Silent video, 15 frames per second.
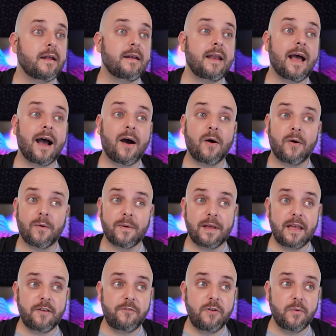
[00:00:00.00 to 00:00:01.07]
Now,
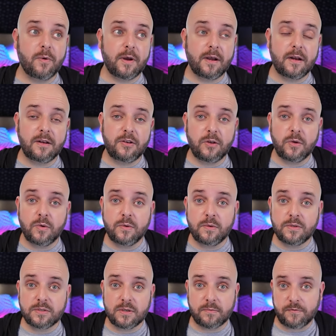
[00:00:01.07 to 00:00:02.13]
if you were going to
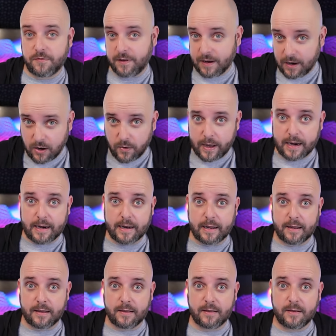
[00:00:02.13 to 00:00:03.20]
do some video
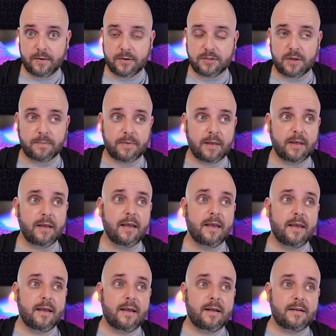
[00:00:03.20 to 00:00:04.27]
editing or something,
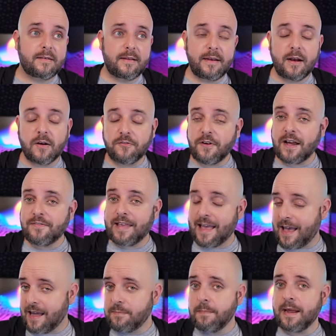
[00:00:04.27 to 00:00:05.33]
DDR5
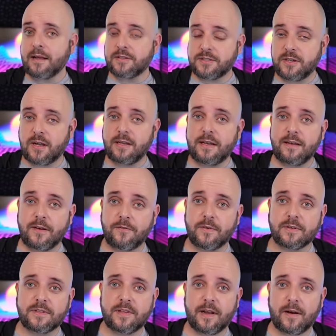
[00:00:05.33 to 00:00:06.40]
can make a solid
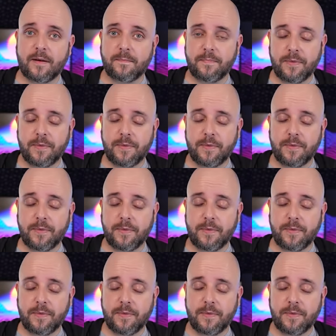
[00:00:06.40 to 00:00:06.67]
difference there,